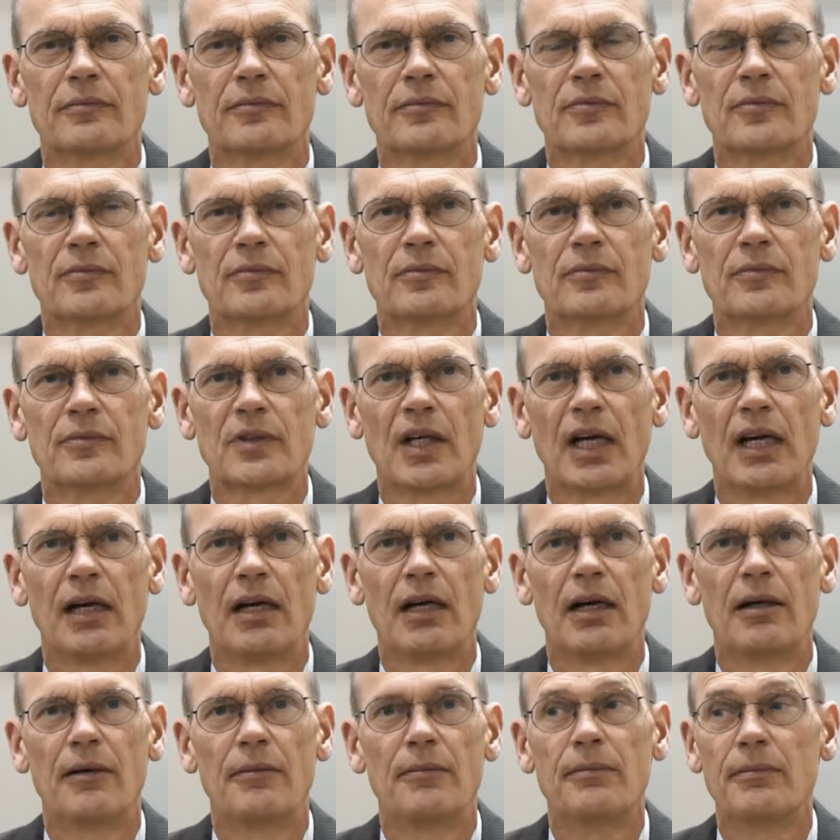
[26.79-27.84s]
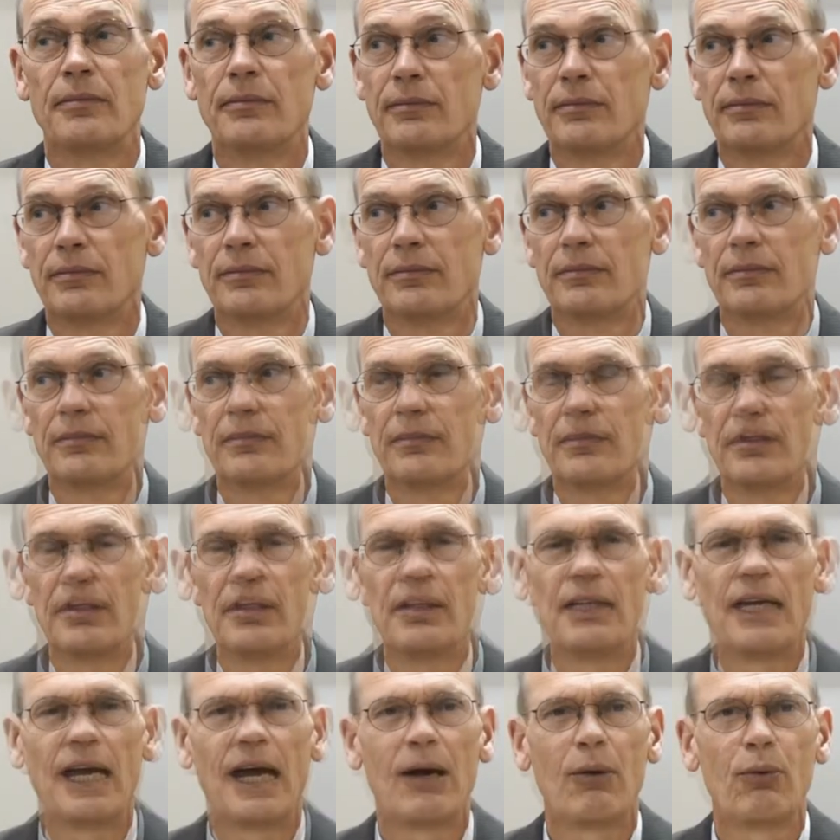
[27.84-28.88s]
How it is going so far?
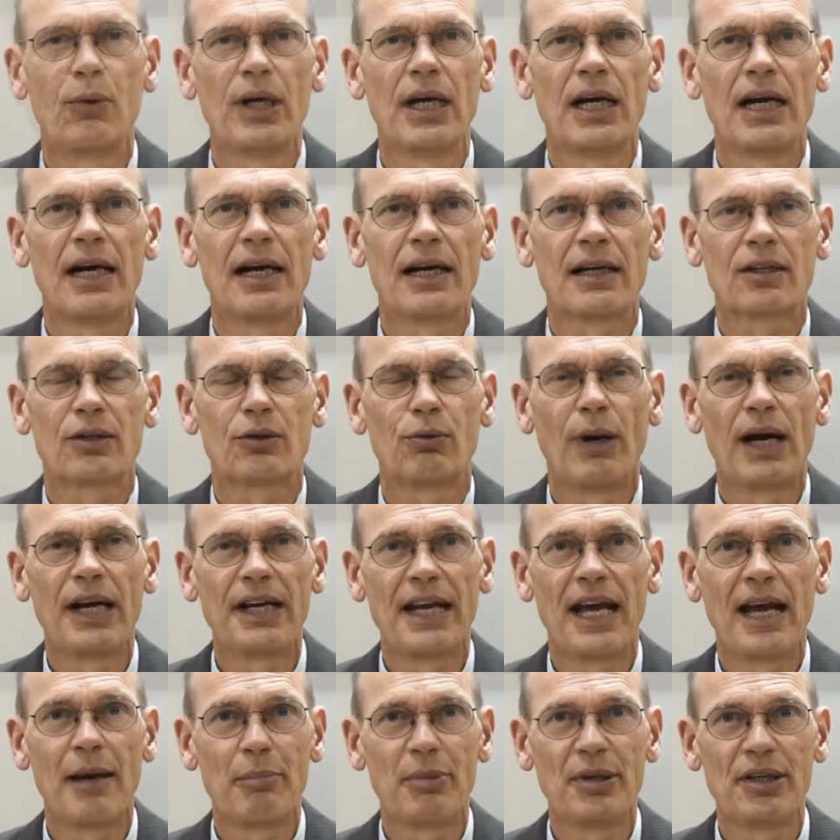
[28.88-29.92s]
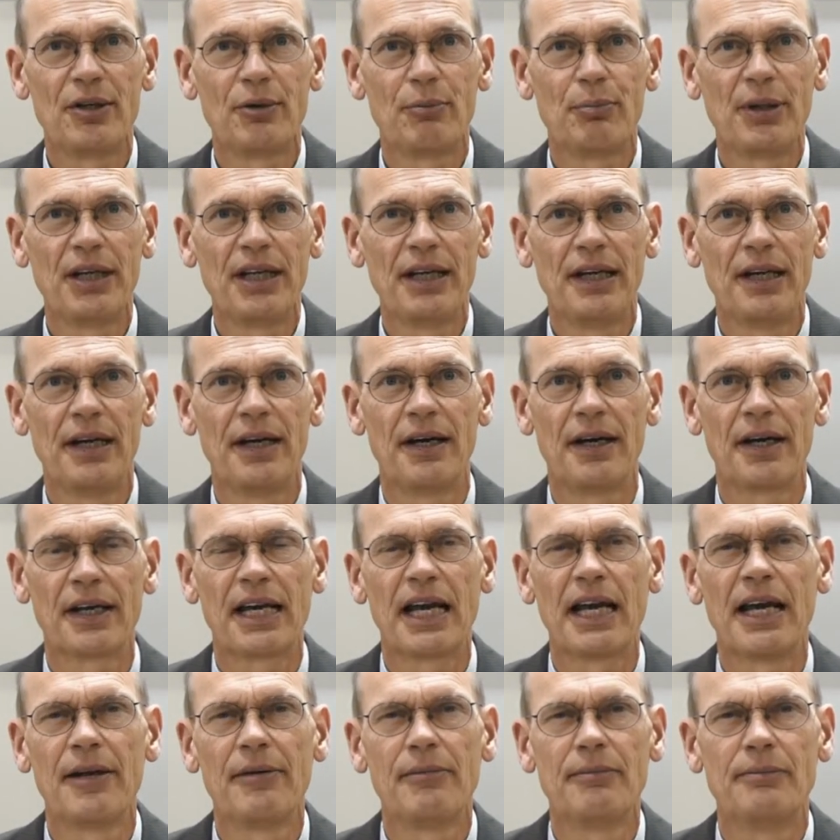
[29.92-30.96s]
Yeah, we are quite happy to be here
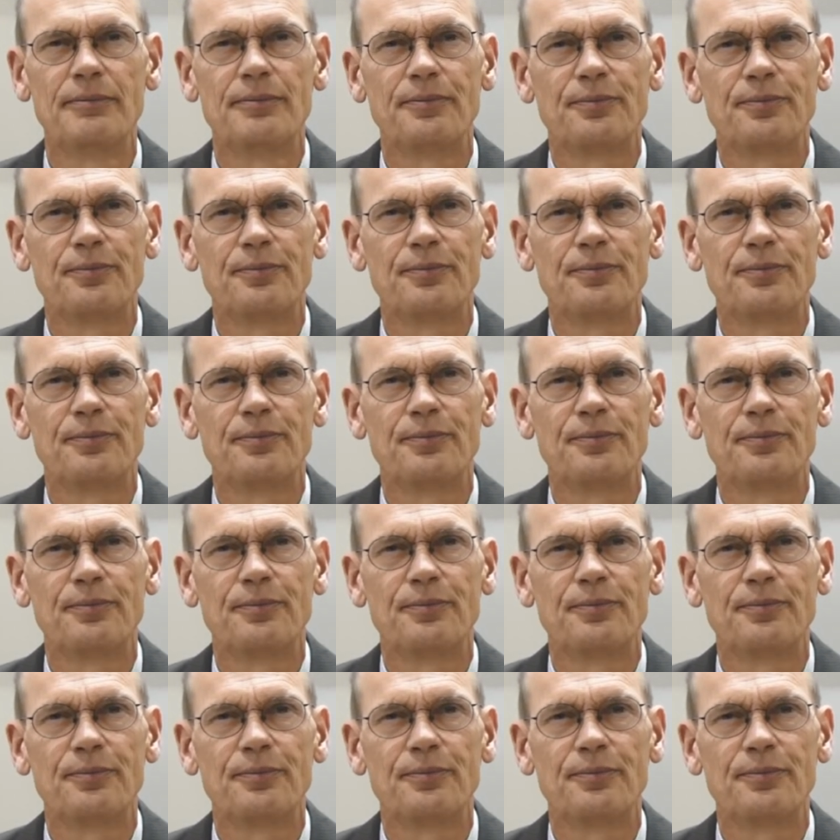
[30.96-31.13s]
again.